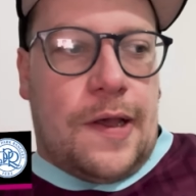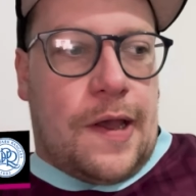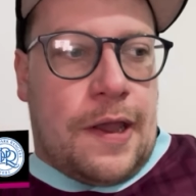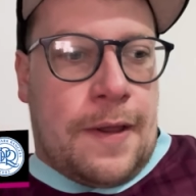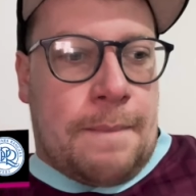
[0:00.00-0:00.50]

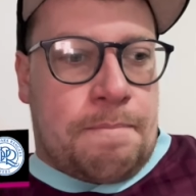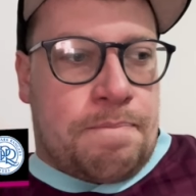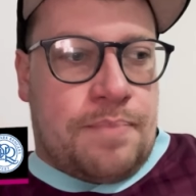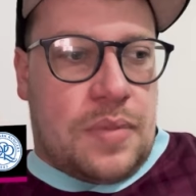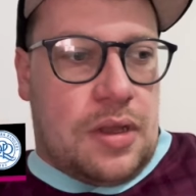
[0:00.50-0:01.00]
And
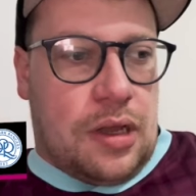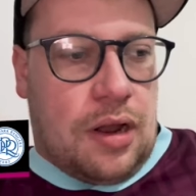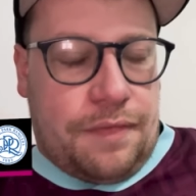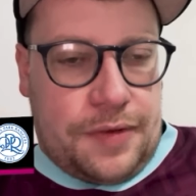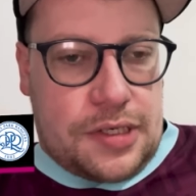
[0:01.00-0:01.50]

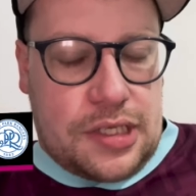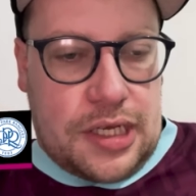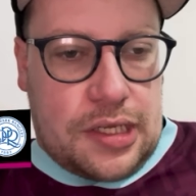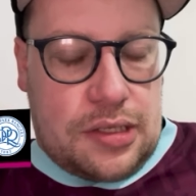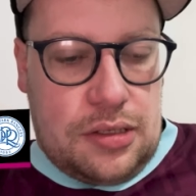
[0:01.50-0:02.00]

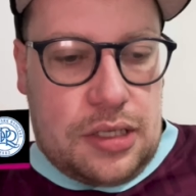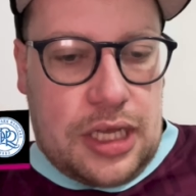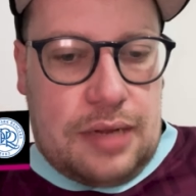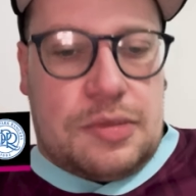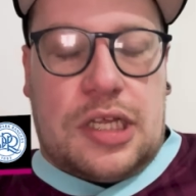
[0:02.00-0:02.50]
obviously,
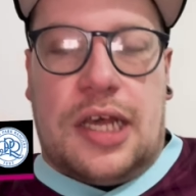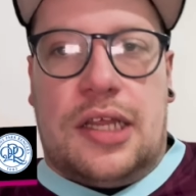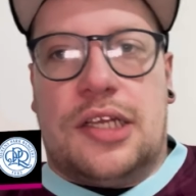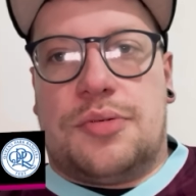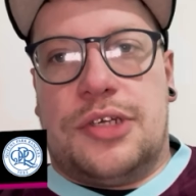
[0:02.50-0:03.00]
games like
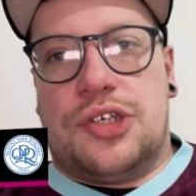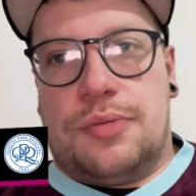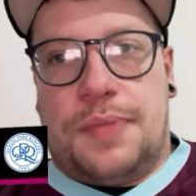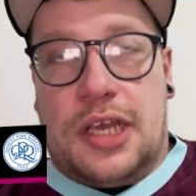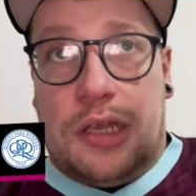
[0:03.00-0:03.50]
these, we
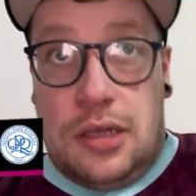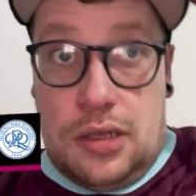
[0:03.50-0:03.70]
should be